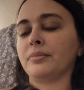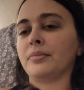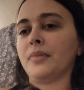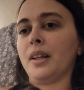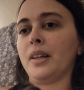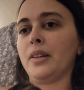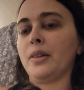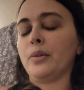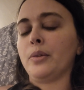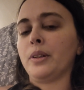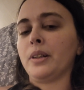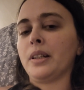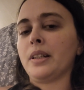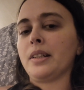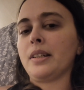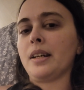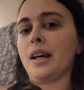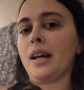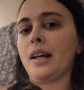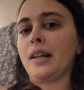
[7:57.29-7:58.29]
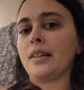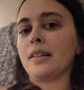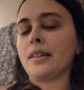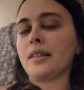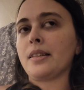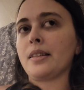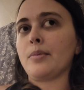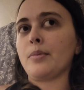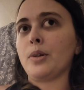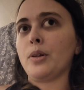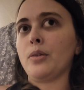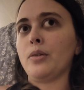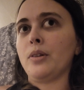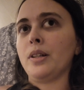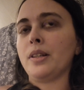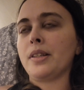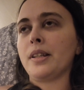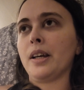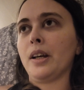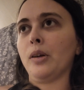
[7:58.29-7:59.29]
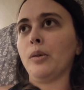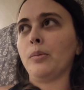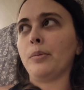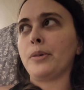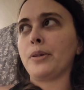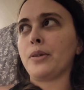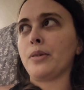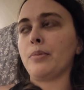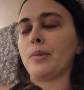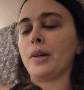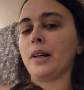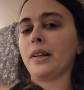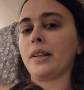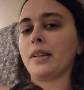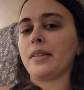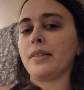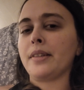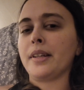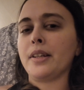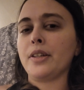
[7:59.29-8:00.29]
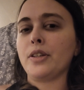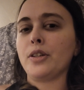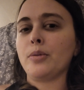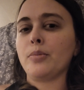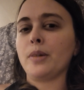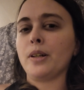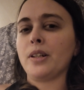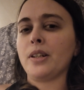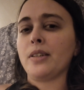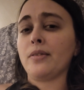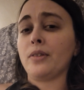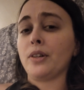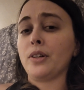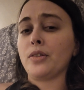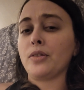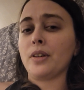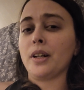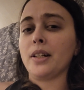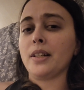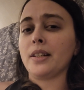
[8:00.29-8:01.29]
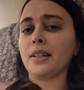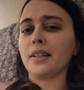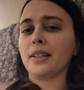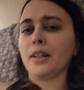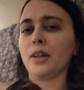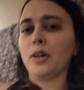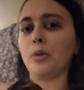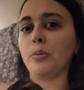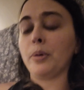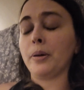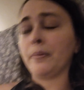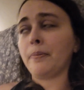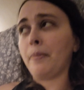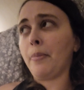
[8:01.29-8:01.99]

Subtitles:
I don't want to get tagged as someone who needs help, so I'm not going to say too much. I've already tried to get help.